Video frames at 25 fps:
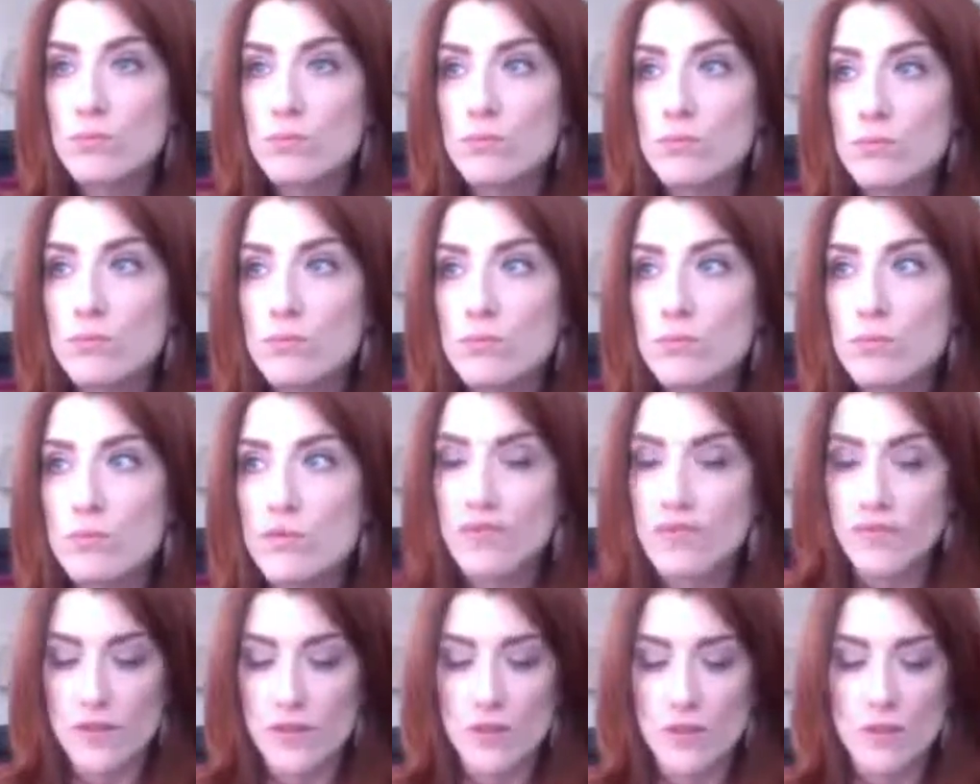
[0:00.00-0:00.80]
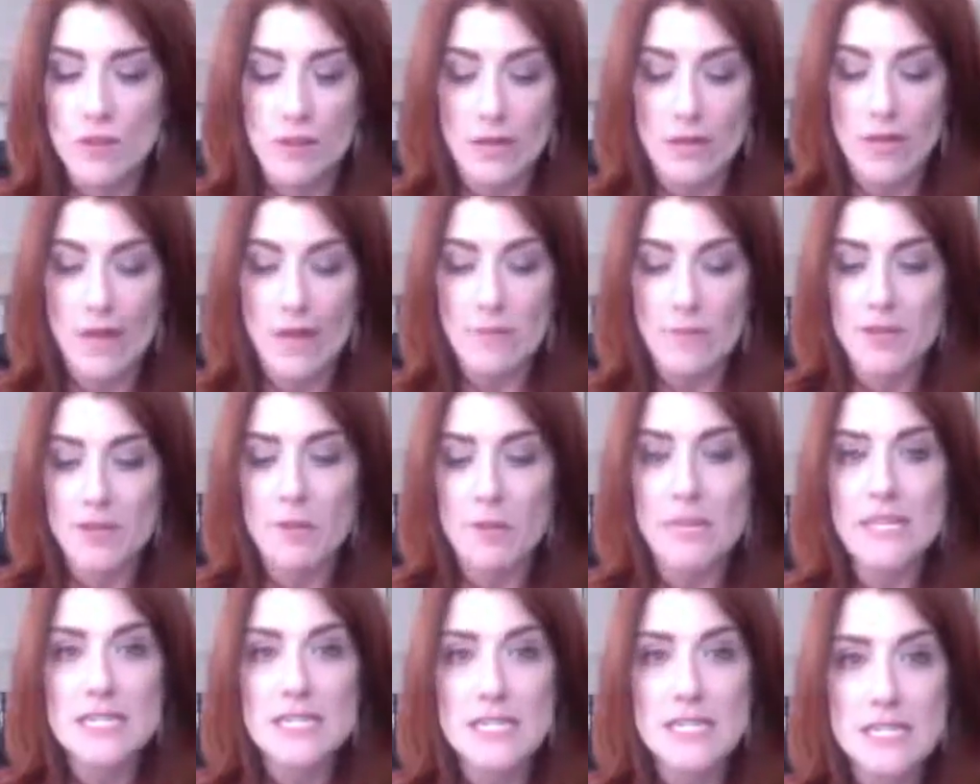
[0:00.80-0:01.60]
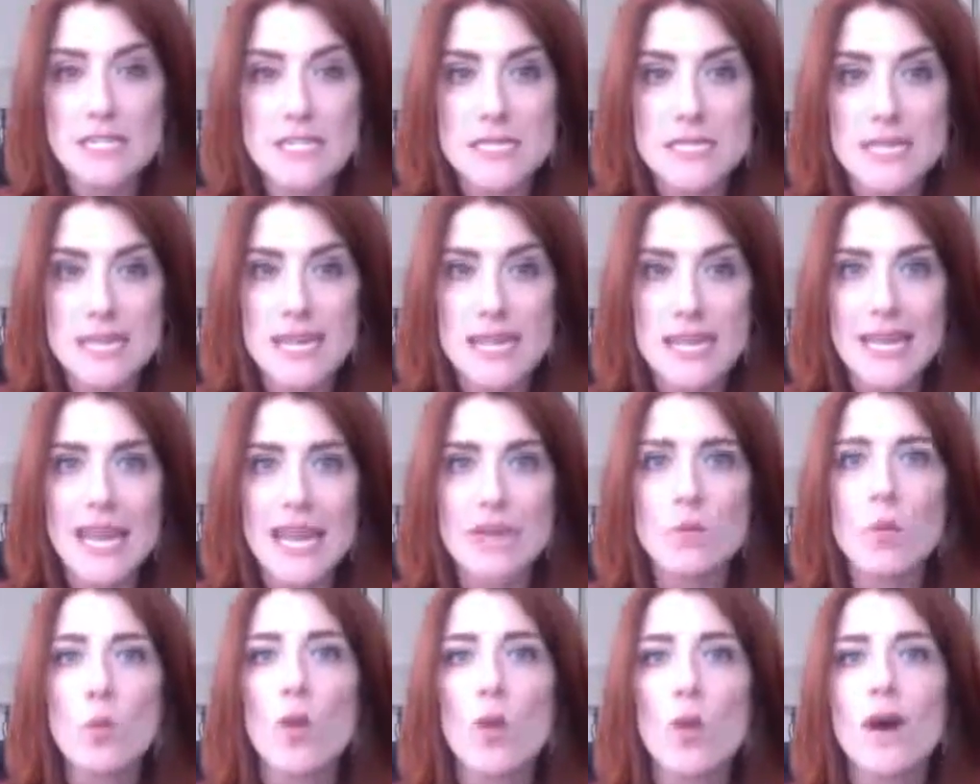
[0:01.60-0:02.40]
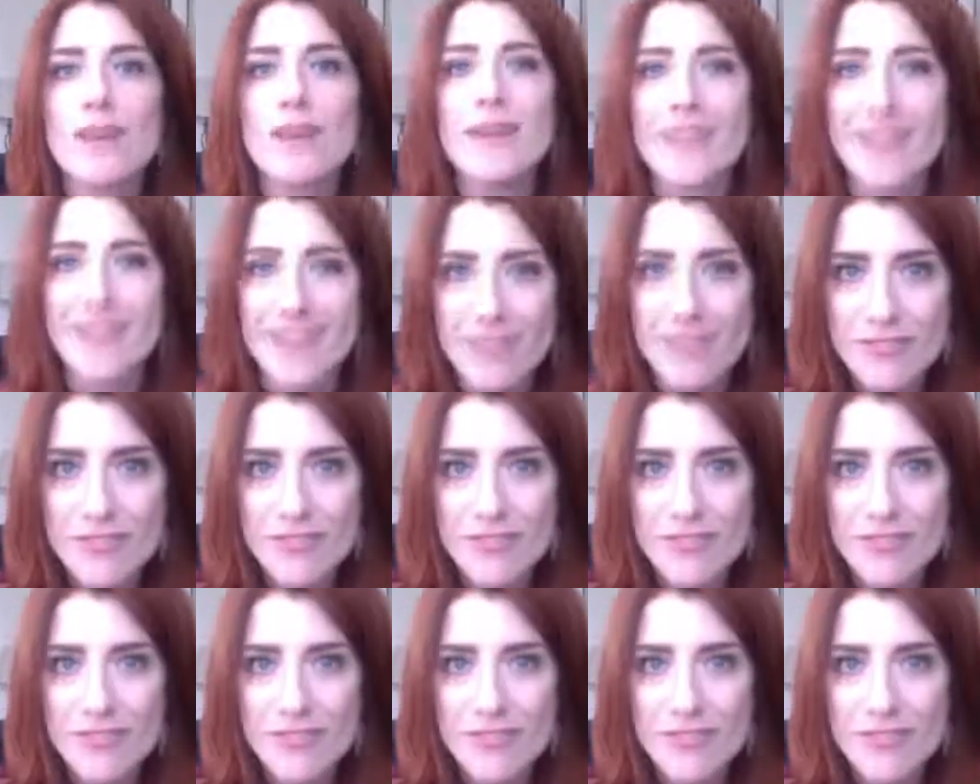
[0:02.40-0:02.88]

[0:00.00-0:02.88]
we feel, okay, I'm committing to this thing, and what if?